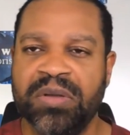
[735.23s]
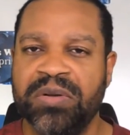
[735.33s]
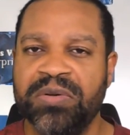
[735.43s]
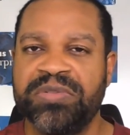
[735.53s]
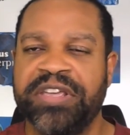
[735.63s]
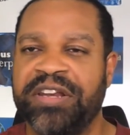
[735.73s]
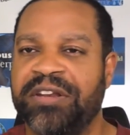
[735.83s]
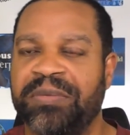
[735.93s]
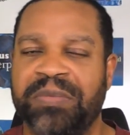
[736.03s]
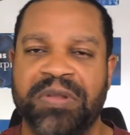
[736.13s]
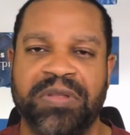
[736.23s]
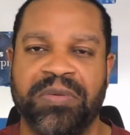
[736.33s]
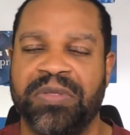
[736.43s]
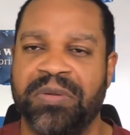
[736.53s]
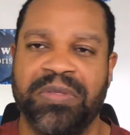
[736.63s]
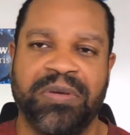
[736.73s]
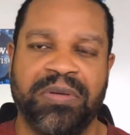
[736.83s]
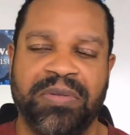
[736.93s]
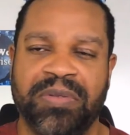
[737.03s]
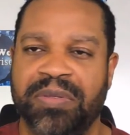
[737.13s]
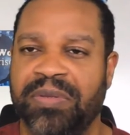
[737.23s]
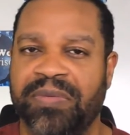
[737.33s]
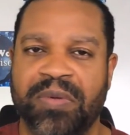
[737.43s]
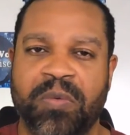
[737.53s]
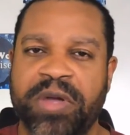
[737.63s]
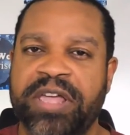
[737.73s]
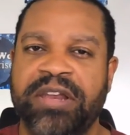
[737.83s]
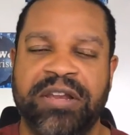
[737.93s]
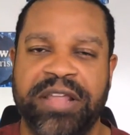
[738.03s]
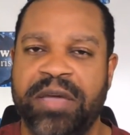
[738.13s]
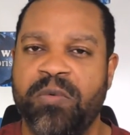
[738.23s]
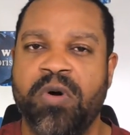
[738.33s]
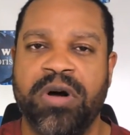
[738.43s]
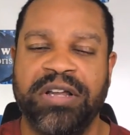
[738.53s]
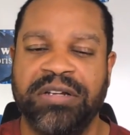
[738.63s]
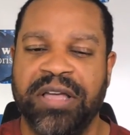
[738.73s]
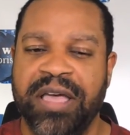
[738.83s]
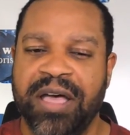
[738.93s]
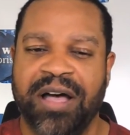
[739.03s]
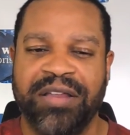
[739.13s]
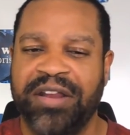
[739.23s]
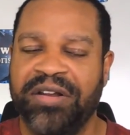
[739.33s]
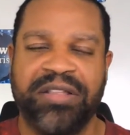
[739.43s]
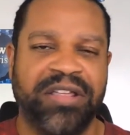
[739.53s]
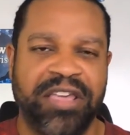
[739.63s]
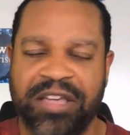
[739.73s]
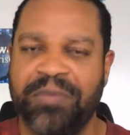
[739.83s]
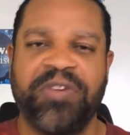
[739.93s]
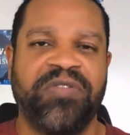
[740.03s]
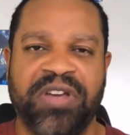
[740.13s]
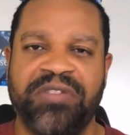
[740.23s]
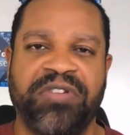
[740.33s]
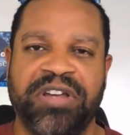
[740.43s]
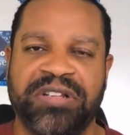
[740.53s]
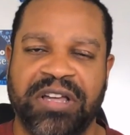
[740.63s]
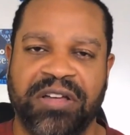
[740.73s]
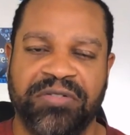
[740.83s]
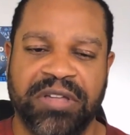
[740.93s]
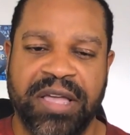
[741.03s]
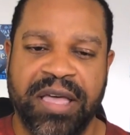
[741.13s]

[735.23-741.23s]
who's getting the, the, the, the, the win that they want. It could be very, very tough.